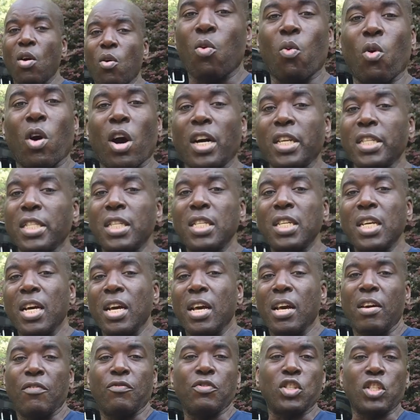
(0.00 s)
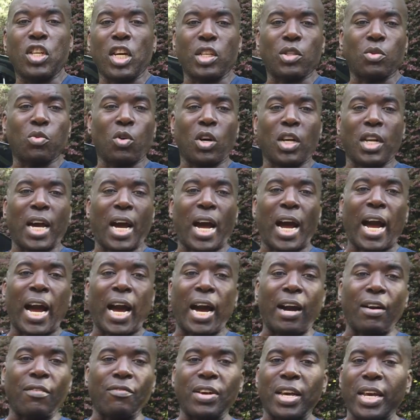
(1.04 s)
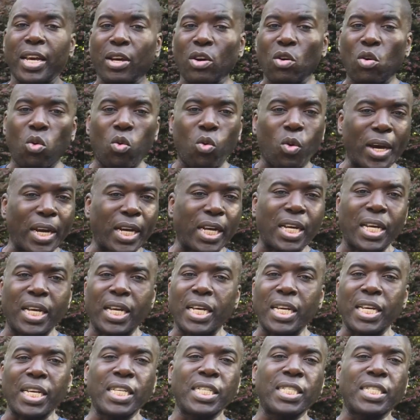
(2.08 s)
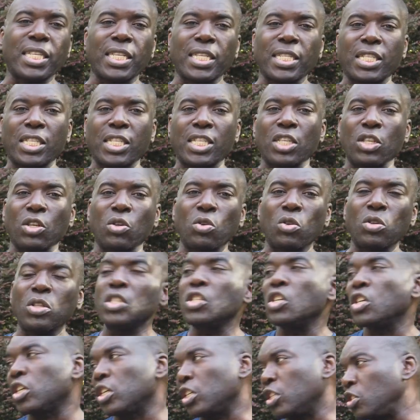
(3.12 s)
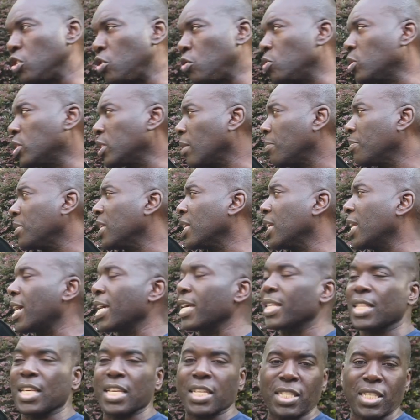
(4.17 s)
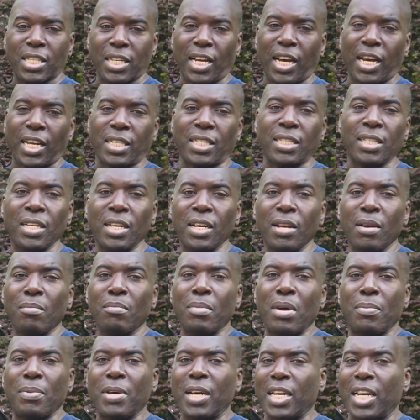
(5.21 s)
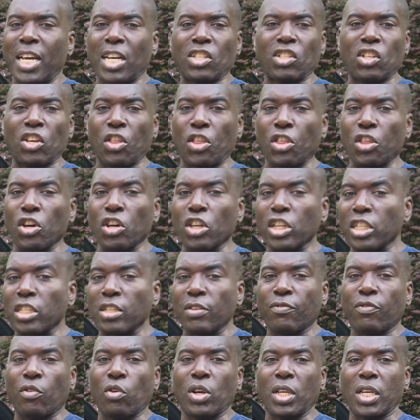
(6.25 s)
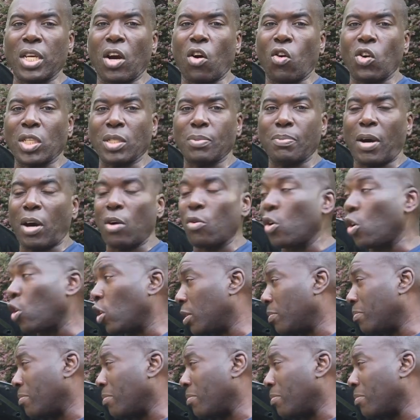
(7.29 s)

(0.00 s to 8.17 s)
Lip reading: One, if you just want to have a quick, easy tune, you can use something like this to get maybe an extra 30 to 40 horsepower.